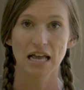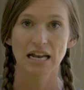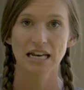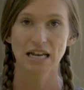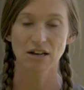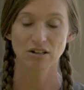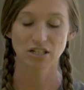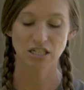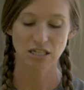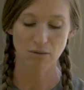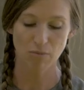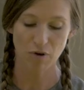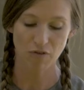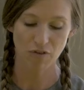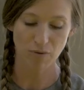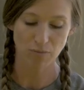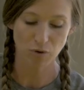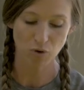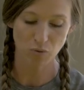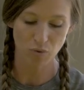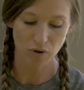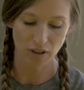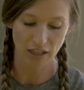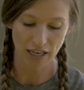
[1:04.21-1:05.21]
Now, some of them
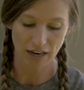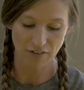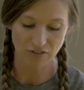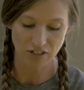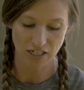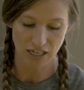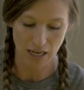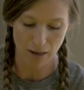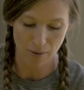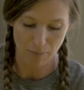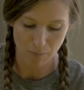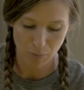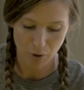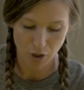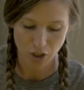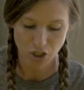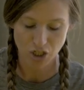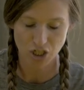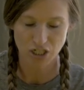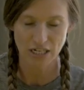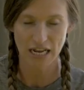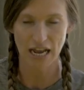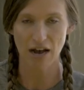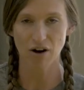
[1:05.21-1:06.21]
you really have to get
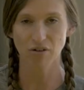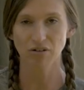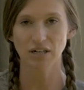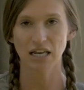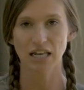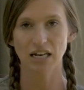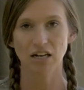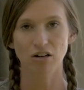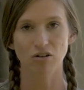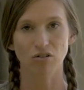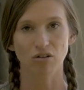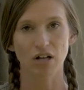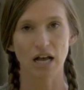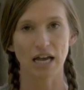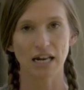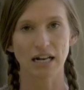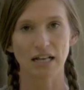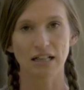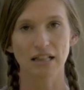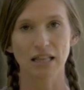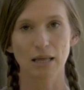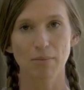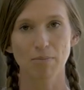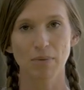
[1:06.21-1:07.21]
pushed down and it'll
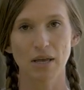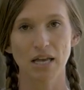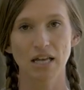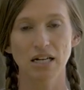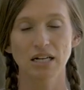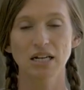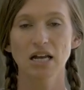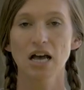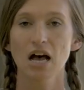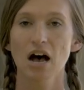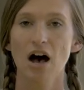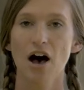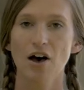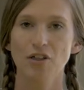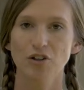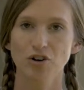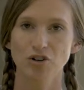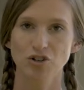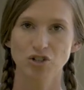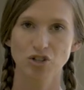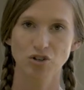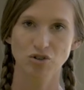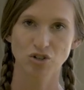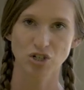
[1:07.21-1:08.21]
kind of clip in.
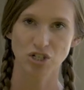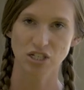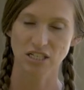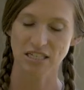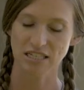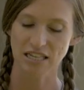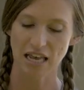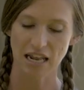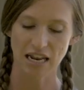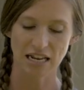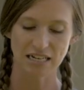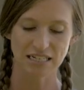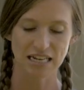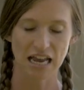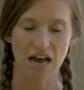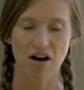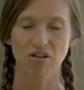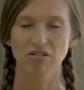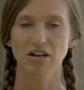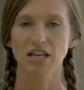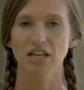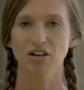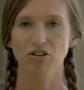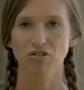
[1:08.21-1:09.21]
Others you just set it
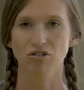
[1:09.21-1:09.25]
down and